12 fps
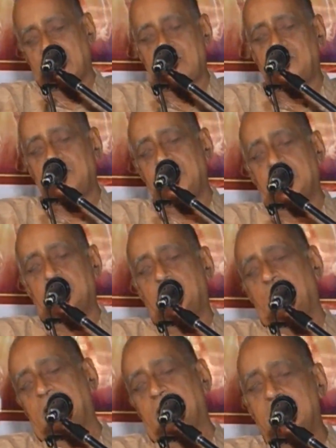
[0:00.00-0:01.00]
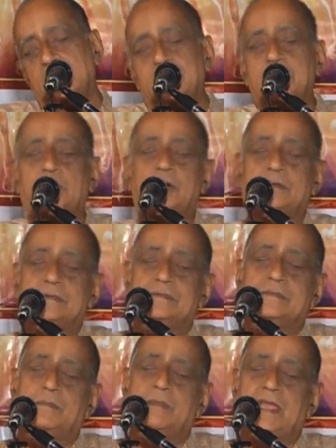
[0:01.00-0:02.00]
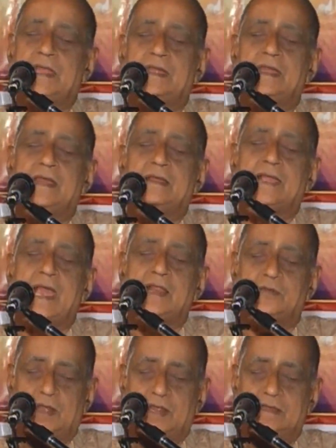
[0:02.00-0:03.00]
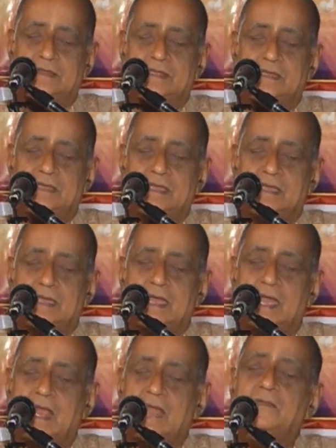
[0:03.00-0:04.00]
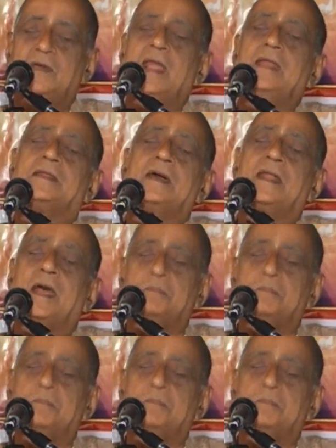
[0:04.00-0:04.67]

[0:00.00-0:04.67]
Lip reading: I have a little more, the mind calculates. I'll have greater